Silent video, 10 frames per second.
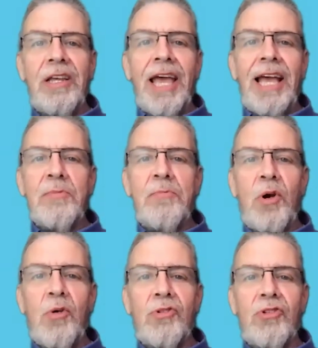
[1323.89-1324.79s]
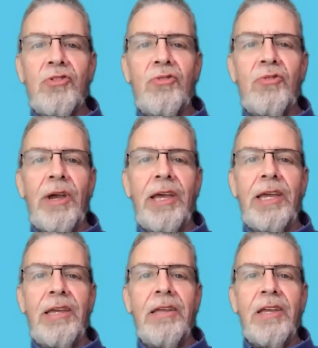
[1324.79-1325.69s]
as opposed to
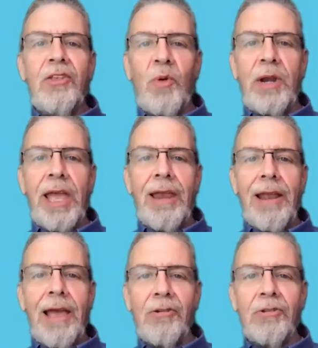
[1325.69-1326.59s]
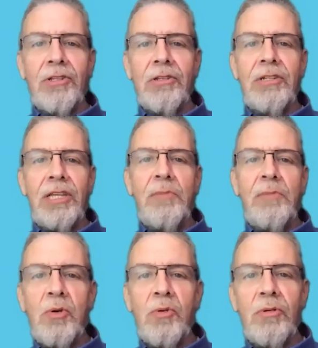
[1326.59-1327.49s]
a 28-ounce
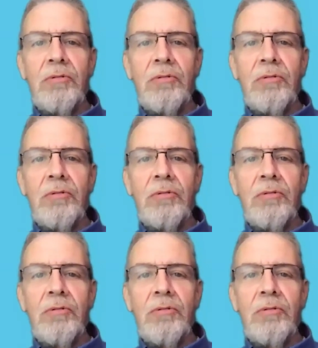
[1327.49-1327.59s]
T-bone.